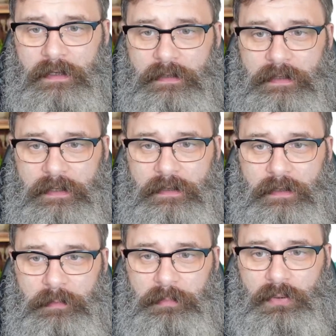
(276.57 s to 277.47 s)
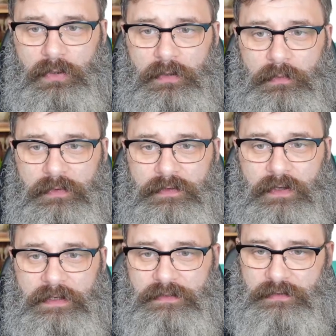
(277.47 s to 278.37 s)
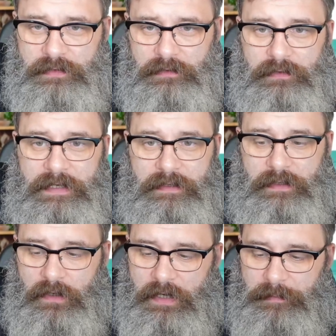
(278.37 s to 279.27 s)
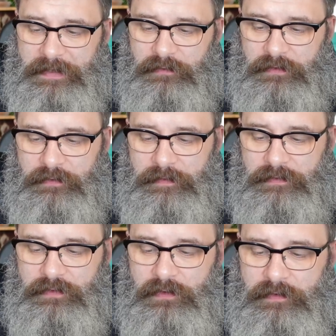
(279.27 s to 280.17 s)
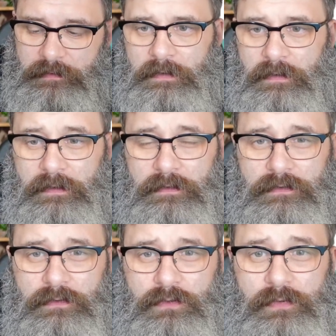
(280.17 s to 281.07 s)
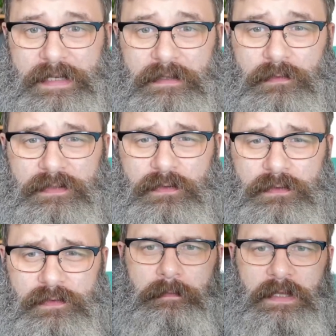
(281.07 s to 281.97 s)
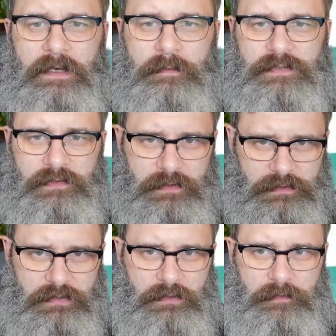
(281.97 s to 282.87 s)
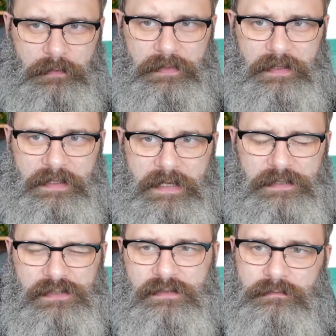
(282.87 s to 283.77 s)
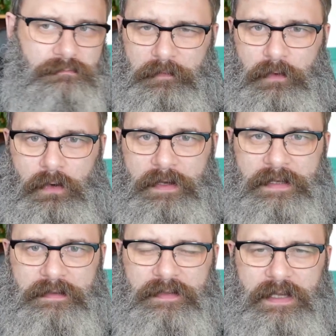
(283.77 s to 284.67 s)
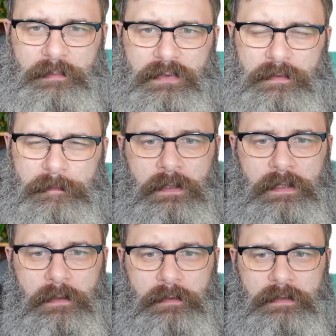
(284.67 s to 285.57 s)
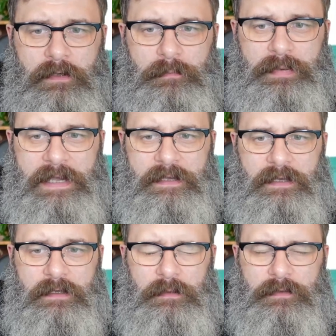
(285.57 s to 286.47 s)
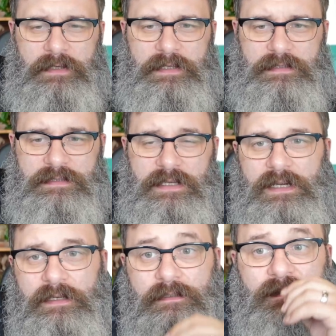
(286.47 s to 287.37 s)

And then the port was 9200 and the IP address of this server. I'm going to do create the resource, and I'm just going to turn off authentication for example. Now I'm going to go back and I'm going to hit done.